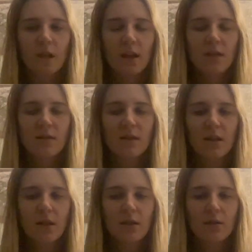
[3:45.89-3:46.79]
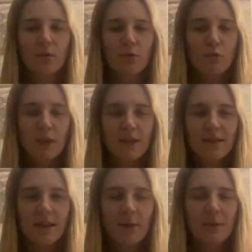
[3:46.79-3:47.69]
It's
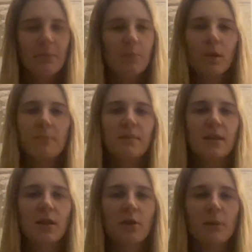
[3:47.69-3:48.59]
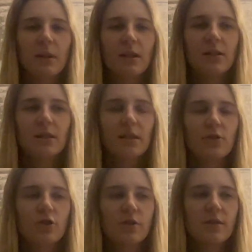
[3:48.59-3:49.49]
crazy how many people I'm seeing on my LinkedIn
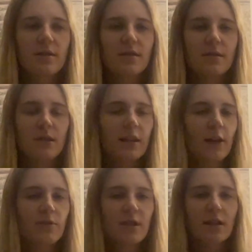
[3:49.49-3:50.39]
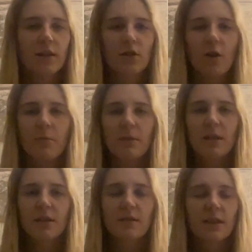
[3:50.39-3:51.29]
just announcing that their company
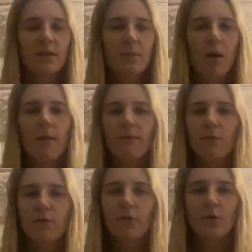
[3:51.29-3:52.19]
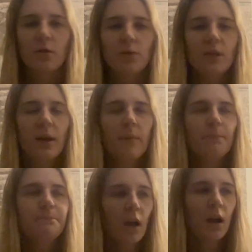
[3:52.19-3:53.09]
has laid them off or furloughed
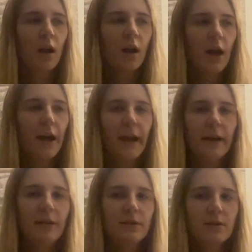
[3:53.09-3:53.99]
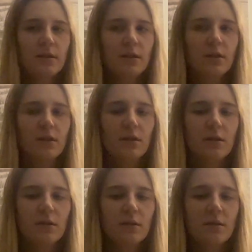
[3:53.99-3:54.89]
them, and
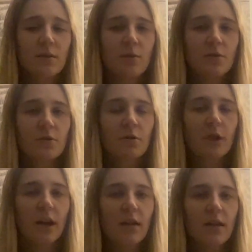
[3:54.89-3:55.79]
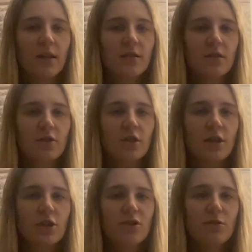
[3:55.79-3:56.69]
this is going to create such an
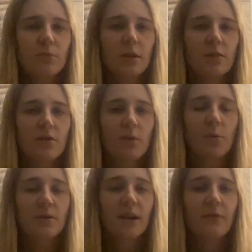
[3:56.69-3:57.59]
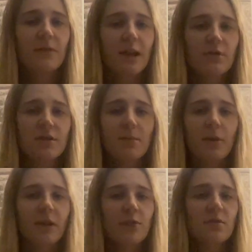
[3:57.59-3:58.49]
issue because you're going to have thousands upon
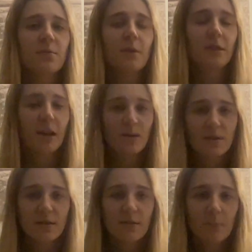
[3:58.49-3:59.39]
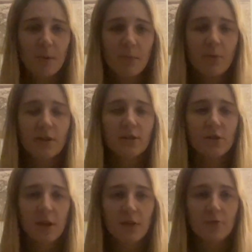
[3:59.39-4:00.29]
thousands upon thousands of people in
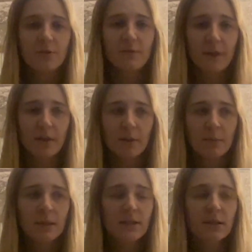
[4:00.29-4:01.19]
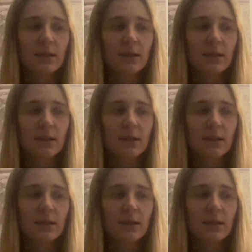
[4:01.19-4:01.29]
international development